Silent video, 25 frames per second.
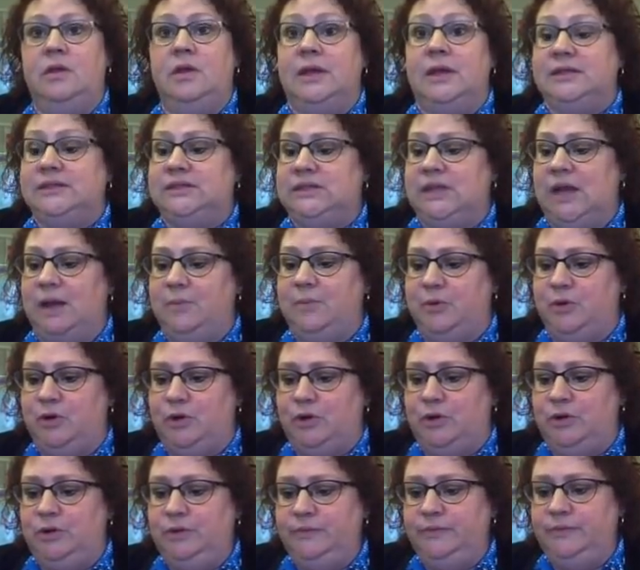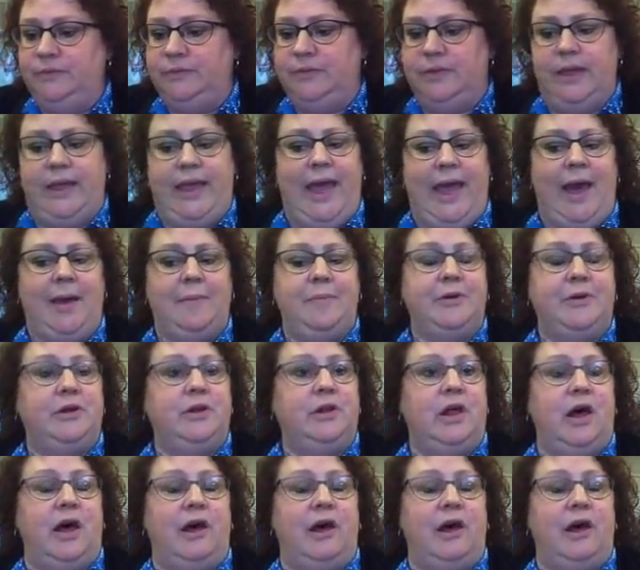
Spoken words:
Istanbul. The capital